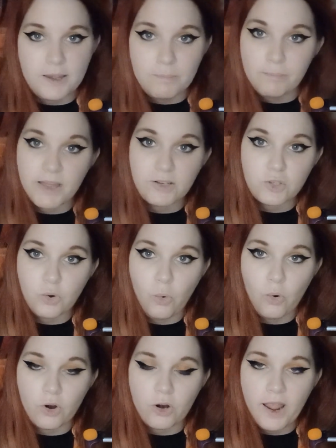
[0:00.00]
a
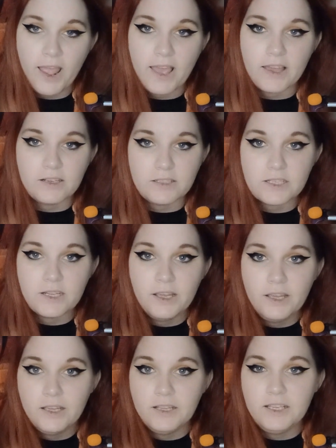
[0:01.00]
mentor, and
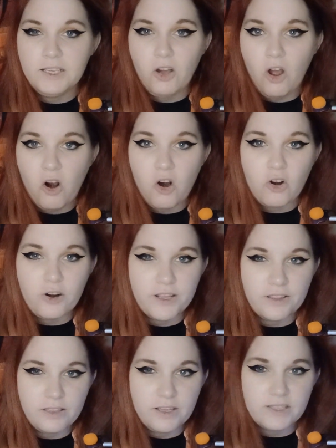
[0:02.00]
he
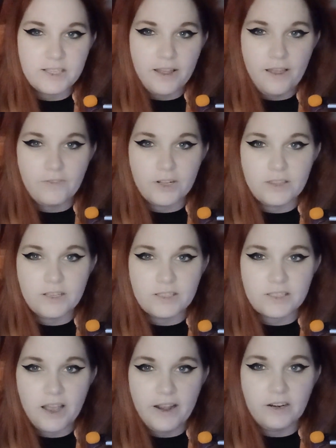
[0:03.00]
already thinks that everything
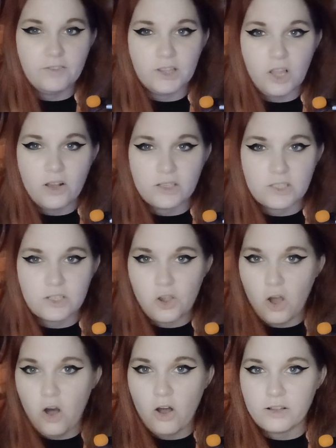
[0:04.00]
is kind of a lost
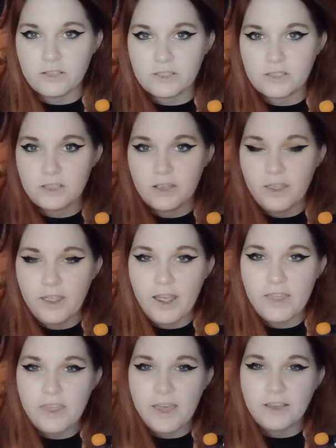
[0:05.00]
cause,
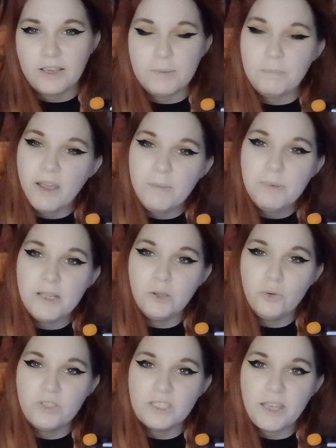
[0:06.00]
and that he might be
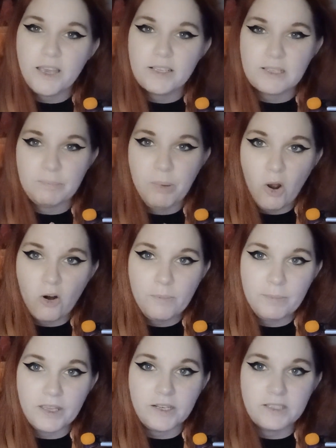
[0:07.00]
losing his
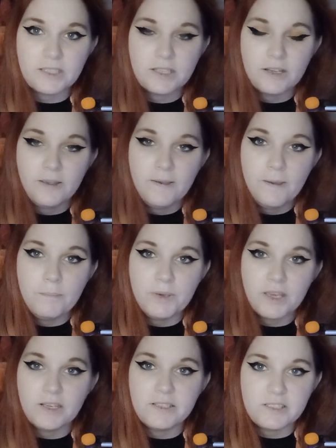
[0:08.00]
apartment
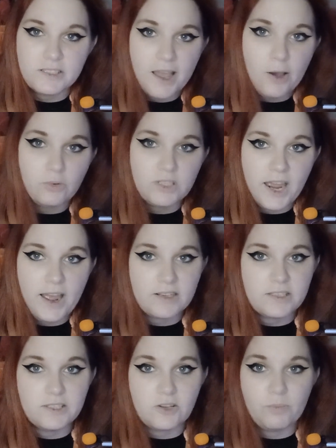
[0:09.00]
because now
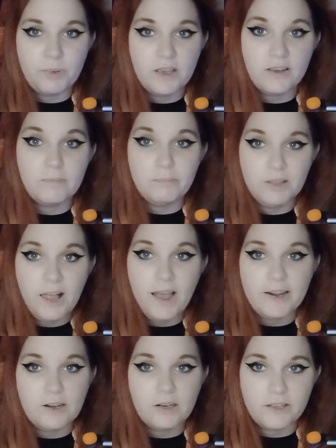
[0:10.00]
taxes are being
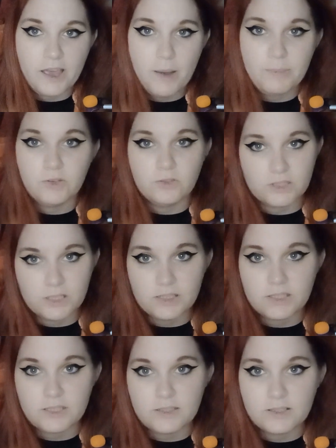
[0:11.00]
implied on Capitol
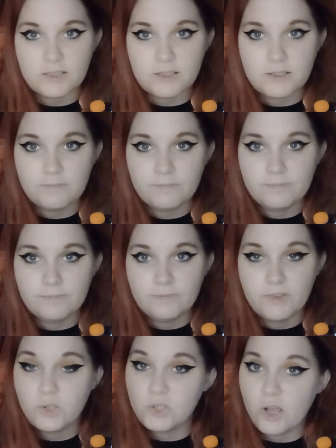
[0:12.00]
citizens.
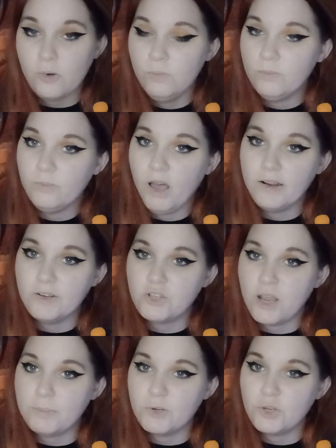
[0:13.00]
So, on to
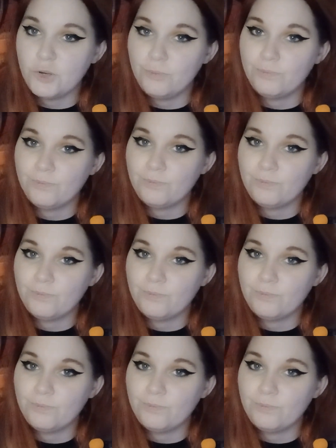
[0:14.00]
chapter 2.